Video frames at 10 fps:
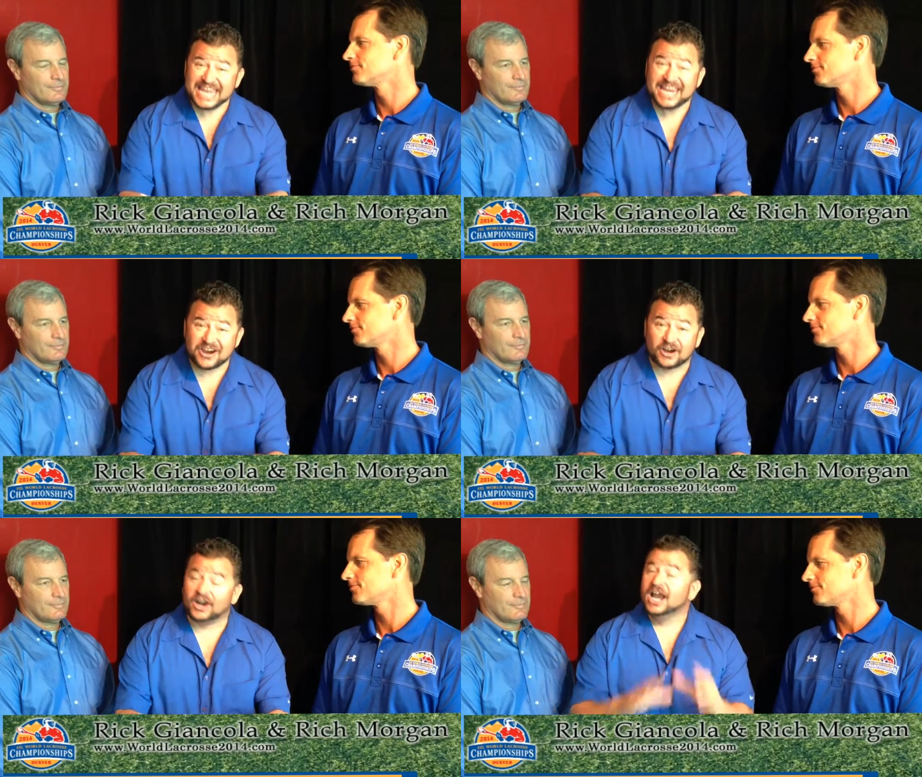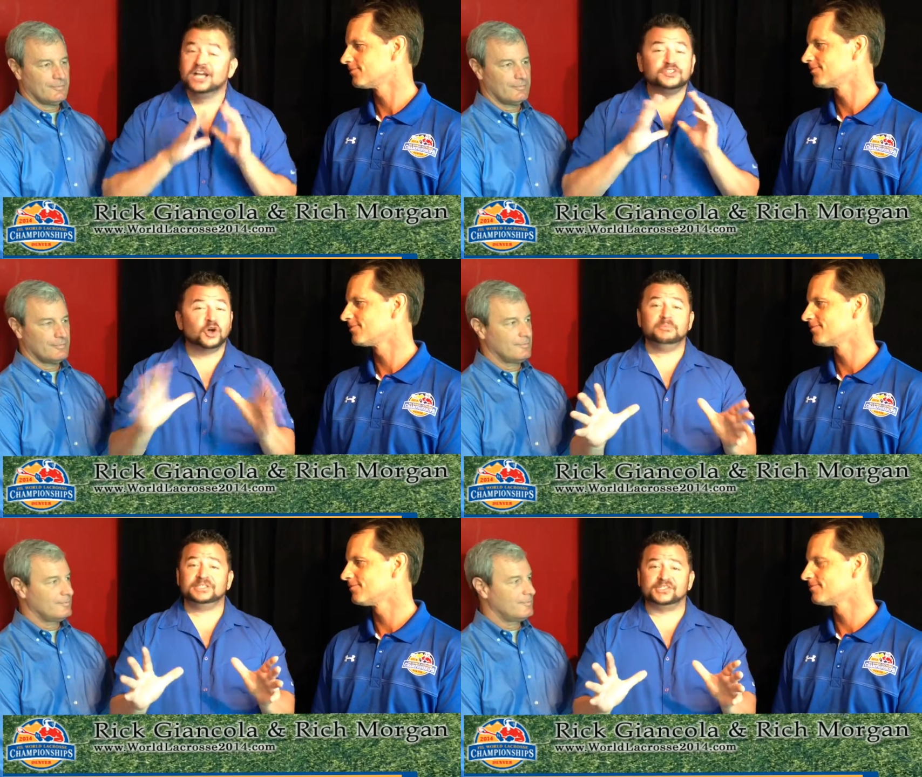Speaker 1: here.
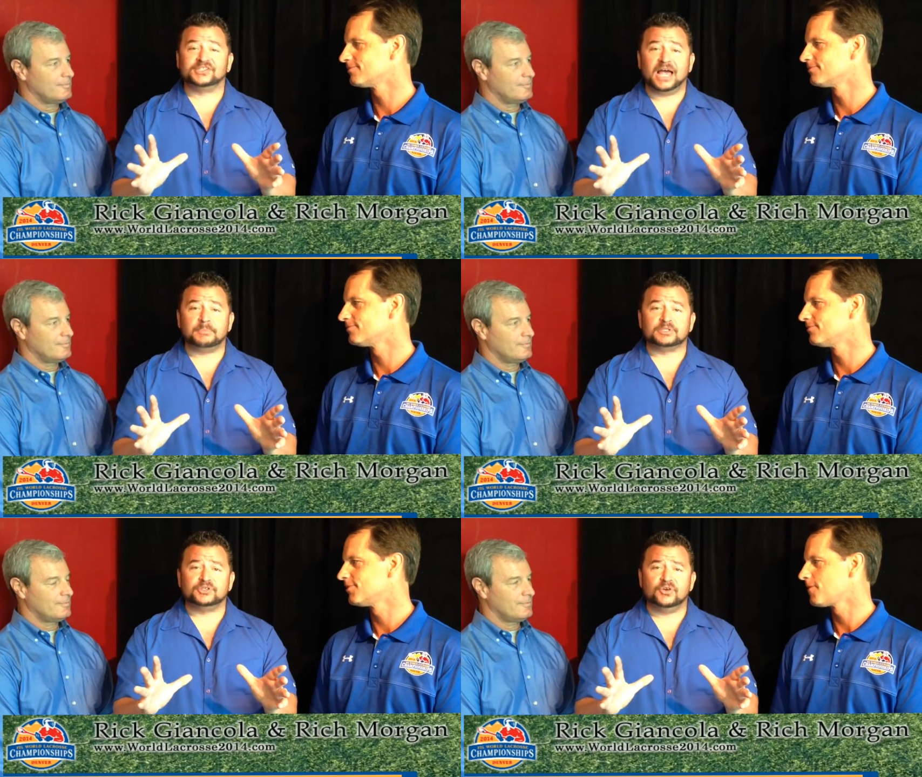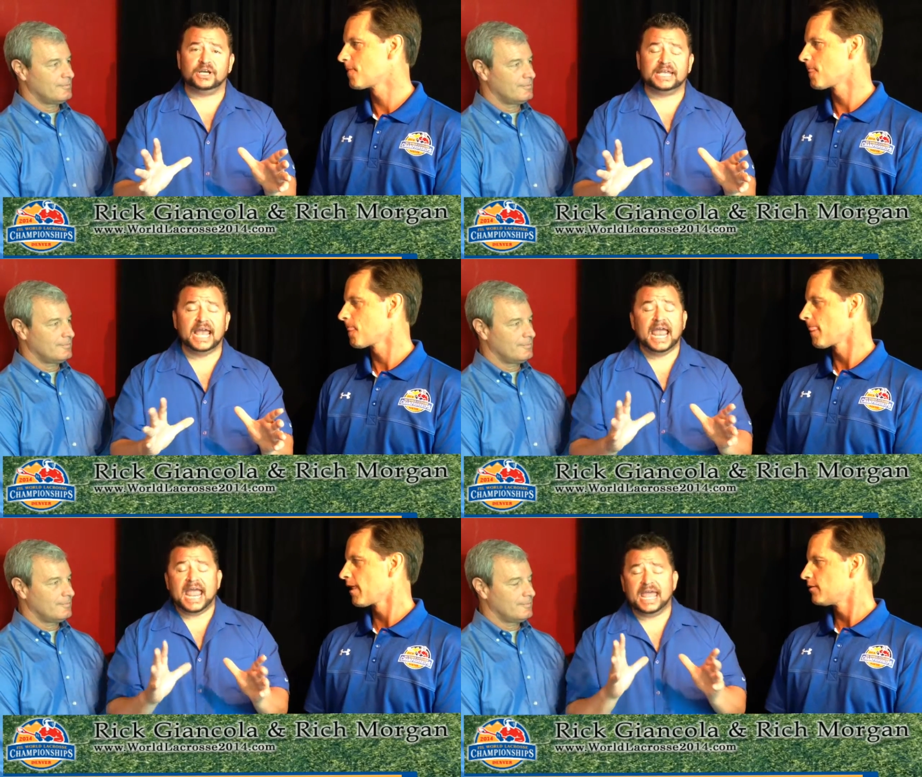Don't miss this
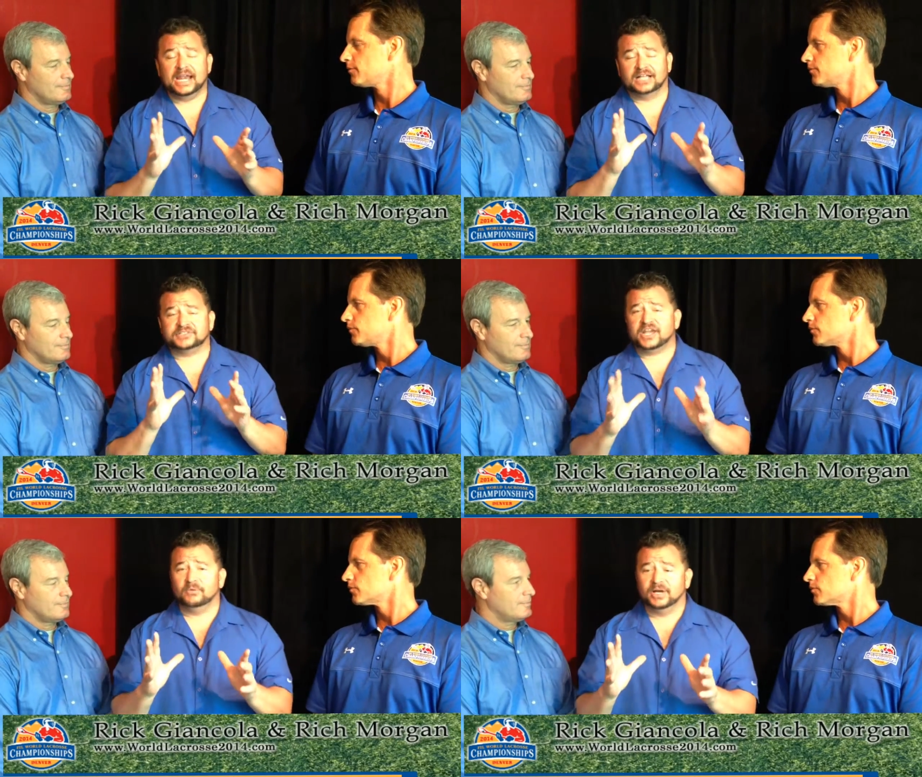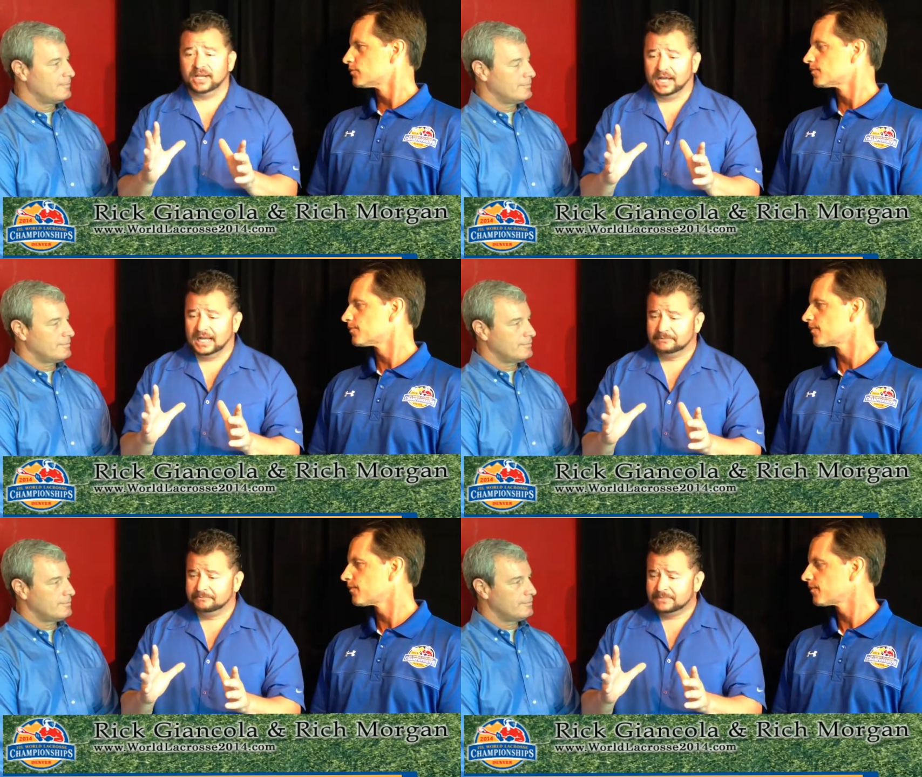opportunity. And I'll tell you what.
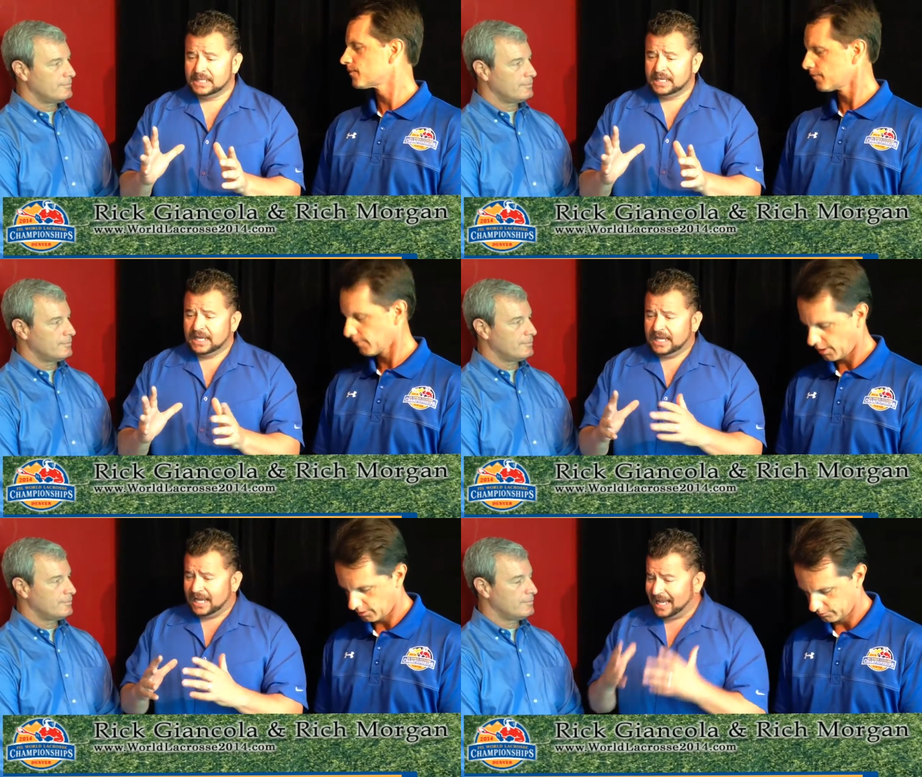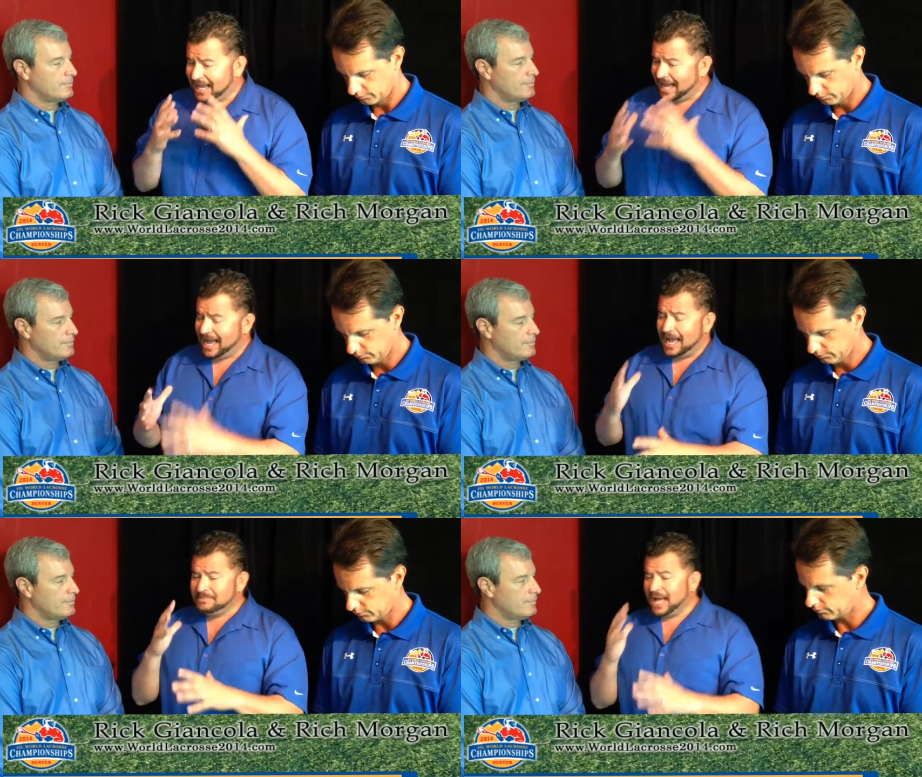Um,
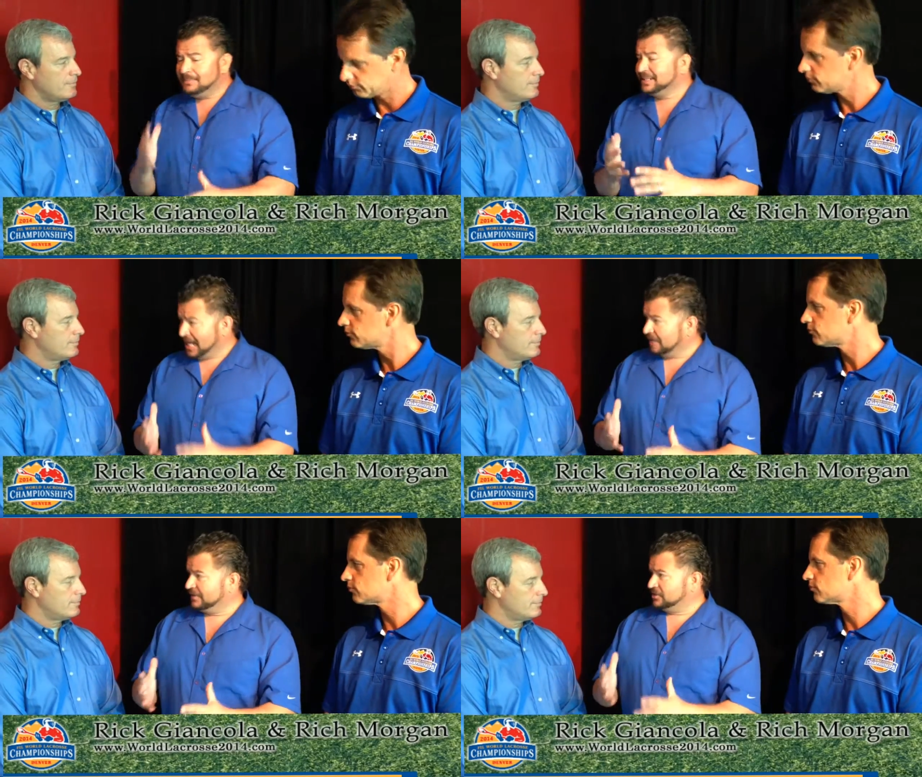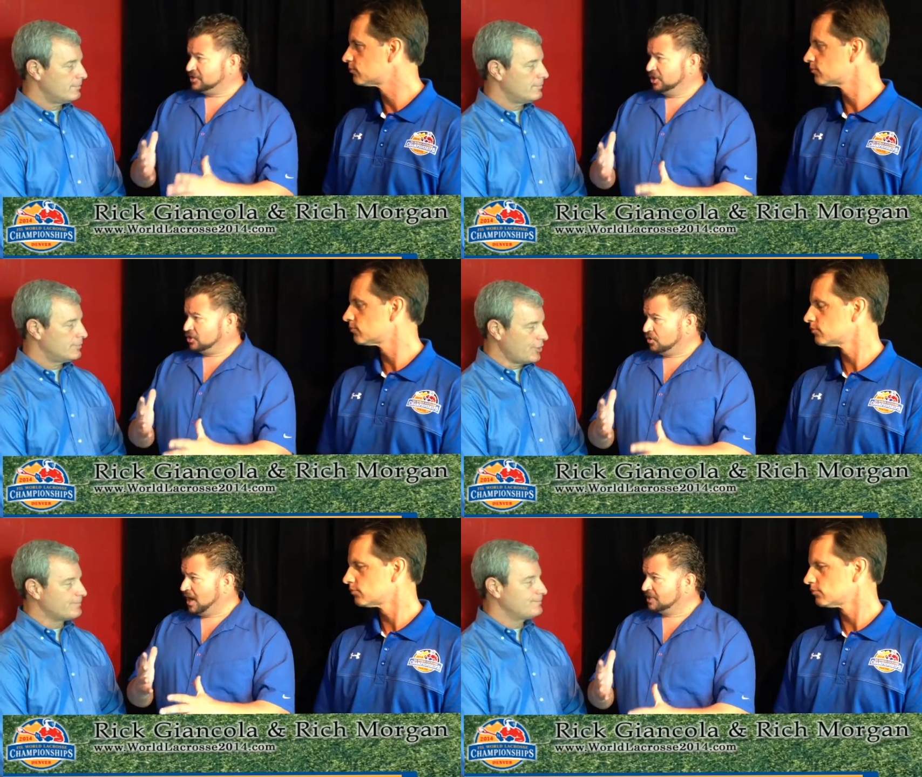I'm, I'm, a novice to
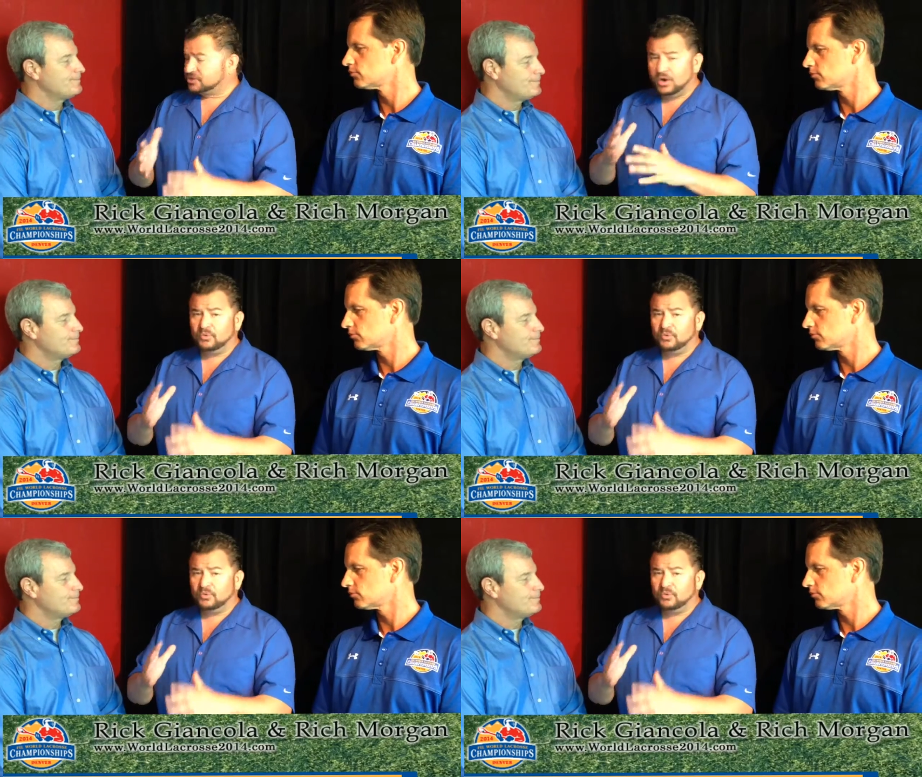lacrosse. Sure.